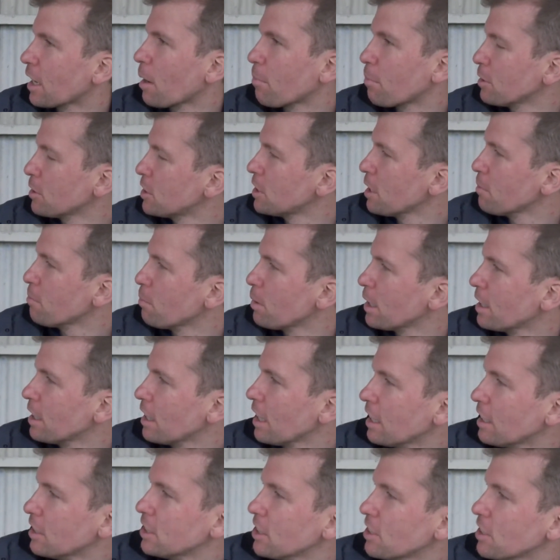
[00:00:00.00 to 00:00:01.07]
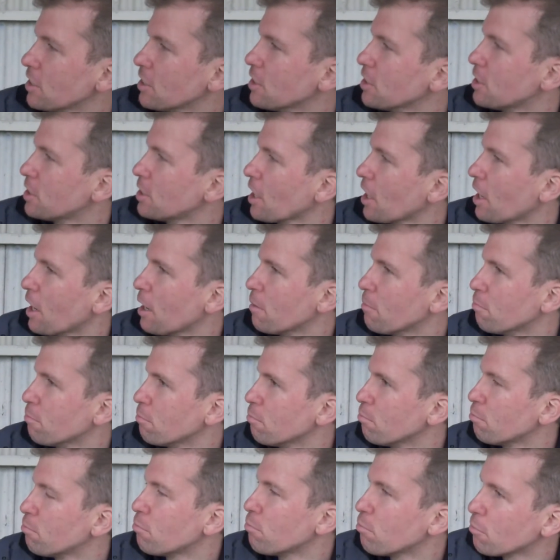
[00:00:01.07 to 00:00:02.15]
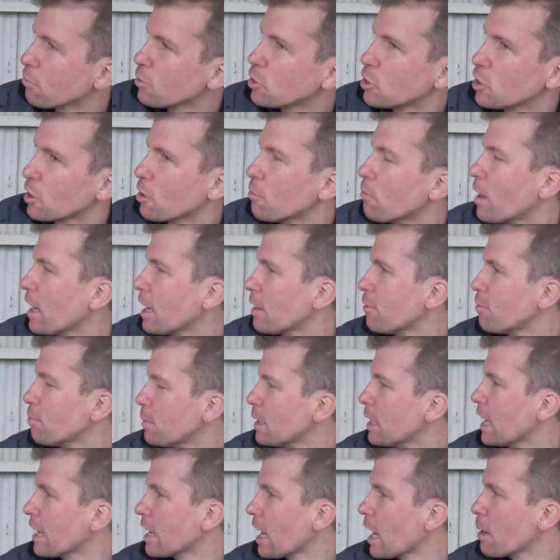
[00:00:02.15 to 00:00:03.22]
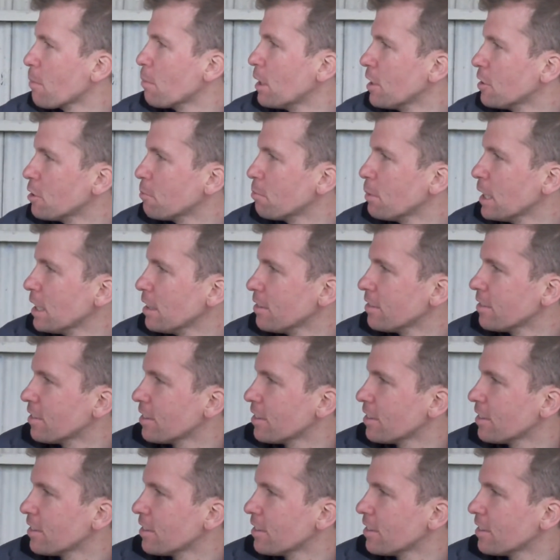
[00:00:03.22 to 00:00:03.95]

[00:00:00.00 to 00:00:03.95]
couple of sin bin incidents took away from their game a little bit?